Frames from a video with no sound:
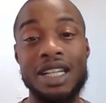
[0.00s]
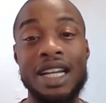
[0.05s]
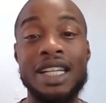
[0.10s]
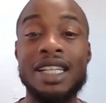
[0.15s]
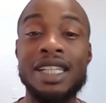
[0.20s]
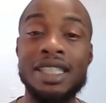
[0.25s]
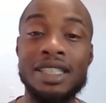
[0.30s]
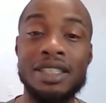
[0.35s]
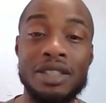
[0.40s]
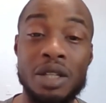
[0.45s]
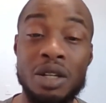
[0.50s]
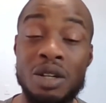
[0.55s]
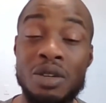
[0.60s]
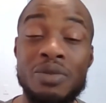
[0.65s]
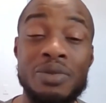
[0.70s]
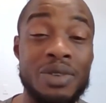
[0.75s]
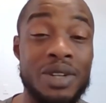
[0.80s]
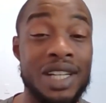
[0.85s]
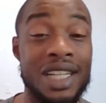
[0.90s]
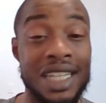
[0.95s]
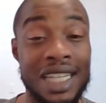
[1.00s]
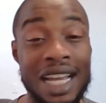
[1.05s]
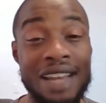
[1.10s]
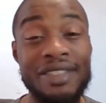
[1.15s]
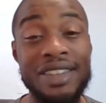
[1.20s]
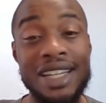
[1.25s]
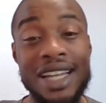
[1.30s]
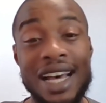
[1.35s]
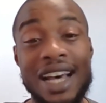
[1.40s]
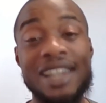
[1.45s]
and it sold for
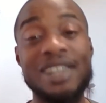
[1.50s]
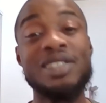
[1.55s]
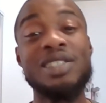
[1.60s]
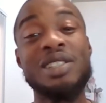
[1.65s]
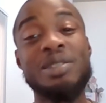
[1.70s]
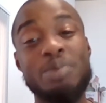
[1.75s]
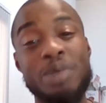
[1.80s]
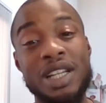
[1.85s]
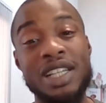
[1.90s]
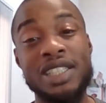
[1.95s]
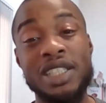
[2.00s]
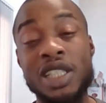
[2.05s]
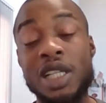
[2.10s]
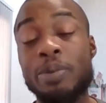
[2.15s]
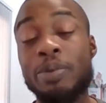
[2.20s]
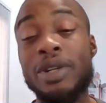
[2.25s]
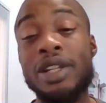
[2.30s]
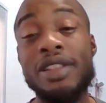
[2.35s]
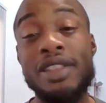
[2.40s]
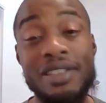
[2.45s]
$11 plus shipping